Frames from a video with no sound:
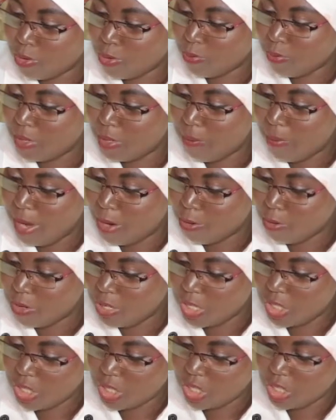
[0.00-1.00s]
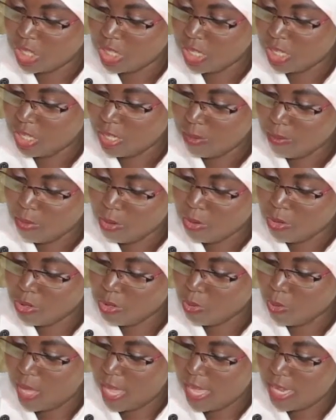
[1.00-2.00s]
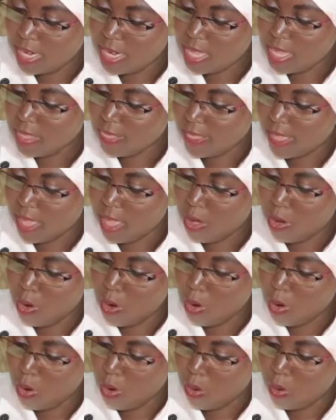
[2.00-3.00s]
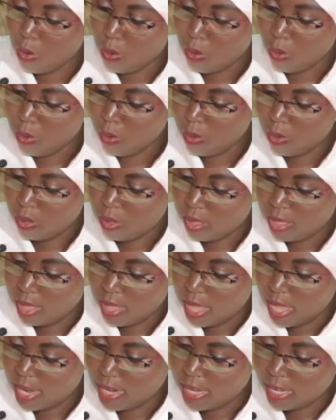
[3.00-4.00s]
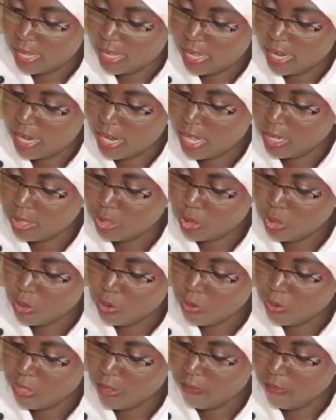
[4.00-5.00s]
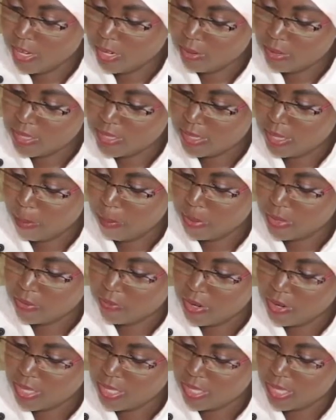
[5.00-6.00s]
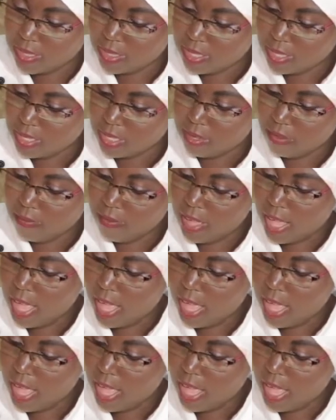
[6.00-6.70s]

to be maroonish because you are adding the cocoa. And again, I'll show you the final step is very sensitive.